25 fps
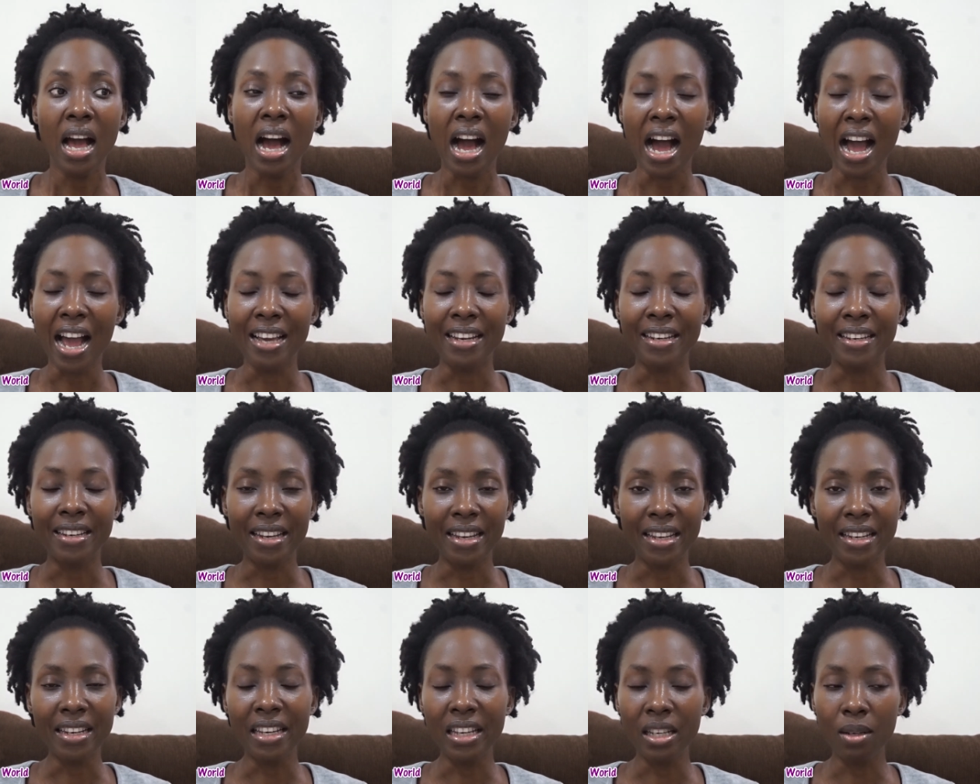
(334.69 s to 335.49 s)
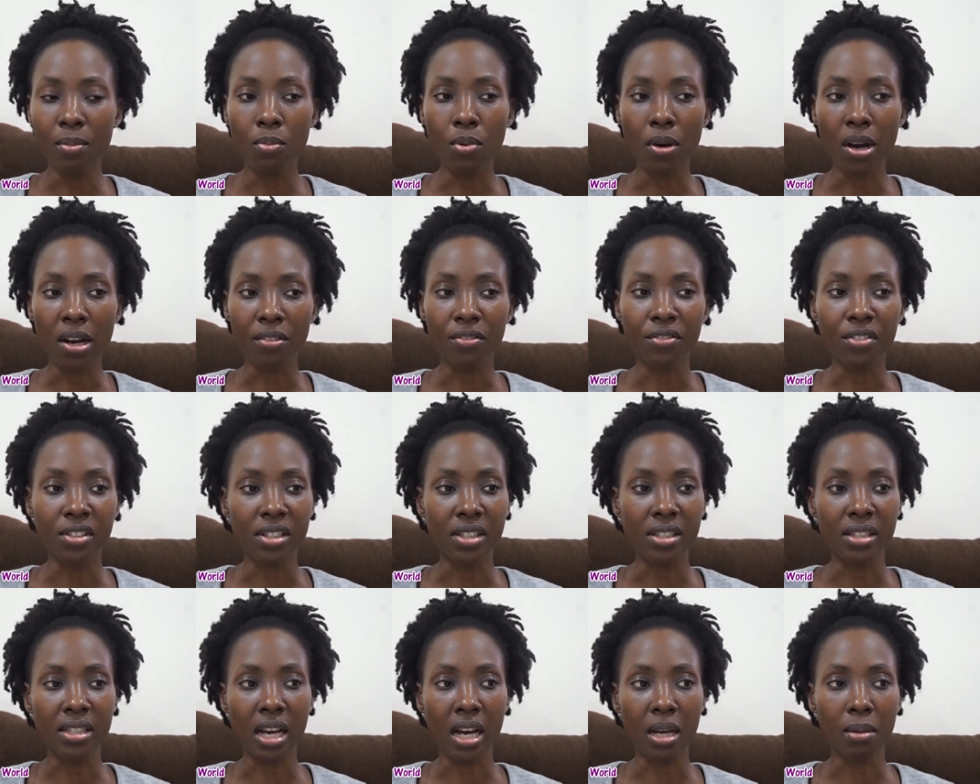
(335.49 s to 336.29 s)
i did eat
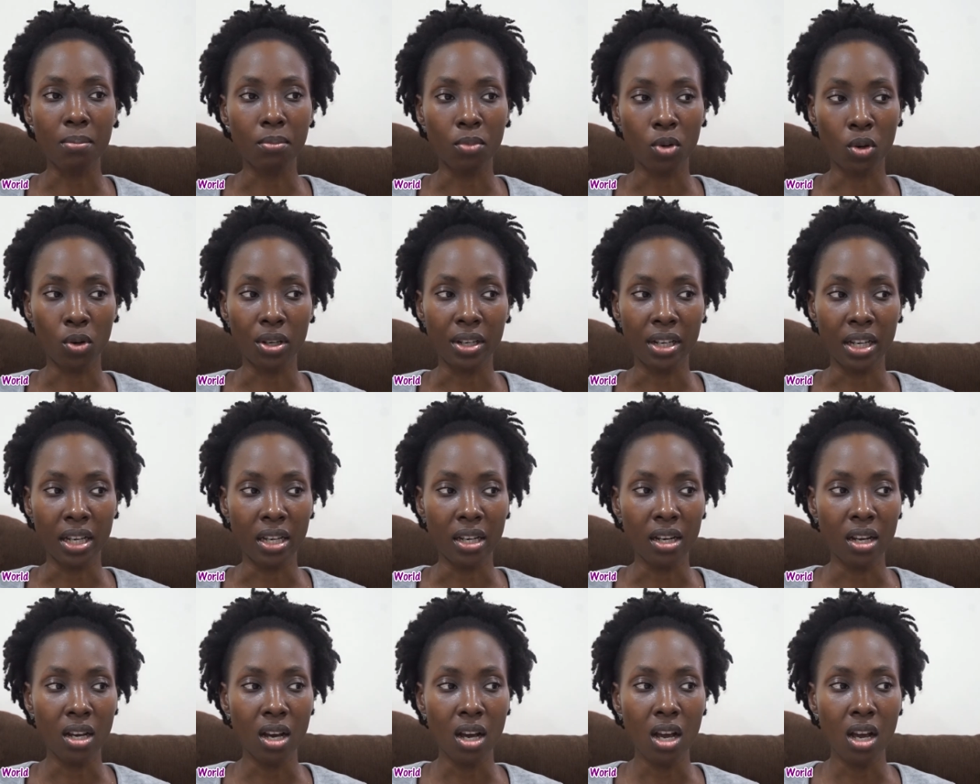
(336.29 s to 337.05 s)
breakfast that morning